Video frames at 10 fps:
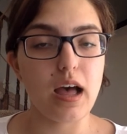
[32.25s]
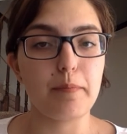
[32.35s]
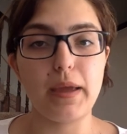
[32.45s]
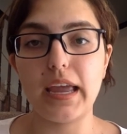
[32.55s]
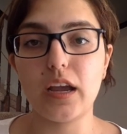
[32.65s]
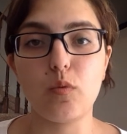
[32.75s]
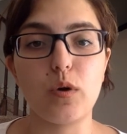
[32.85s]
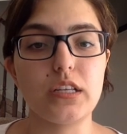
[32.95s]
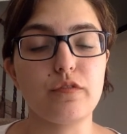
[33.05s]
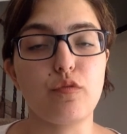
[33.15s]
pink
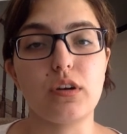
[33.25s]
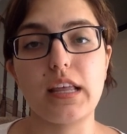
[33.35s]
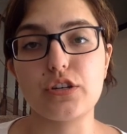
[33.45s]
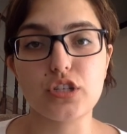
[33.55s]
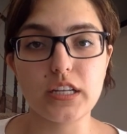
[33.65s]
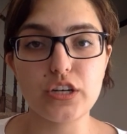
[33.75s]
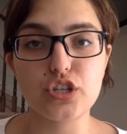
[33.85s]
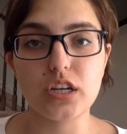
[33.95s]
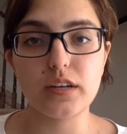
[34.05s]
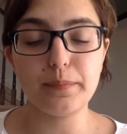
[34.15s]
was for
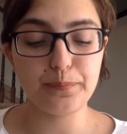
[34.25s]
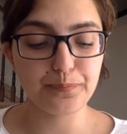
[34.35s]
legislation